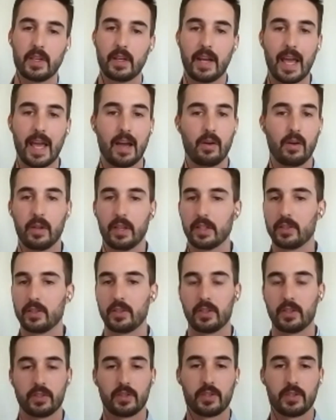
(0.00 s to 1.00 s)
and now it's
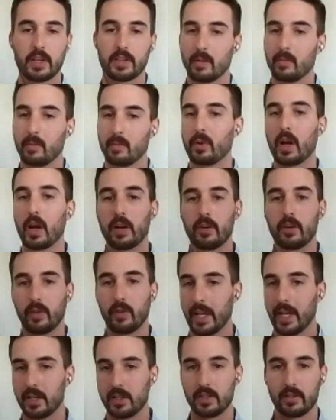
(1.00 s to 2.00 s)
just such a broad
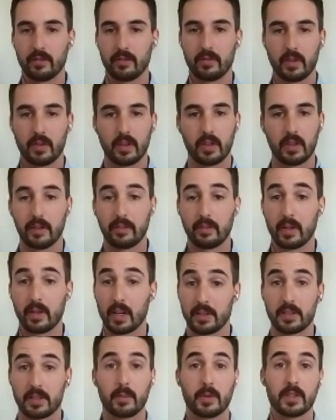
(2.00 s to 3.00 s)
range of
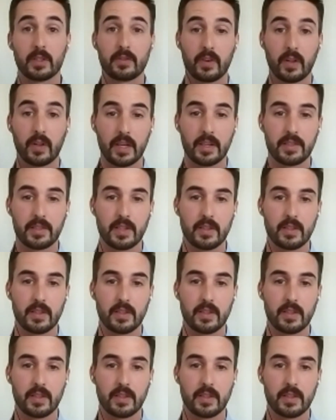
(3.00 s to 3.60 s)
customers for us.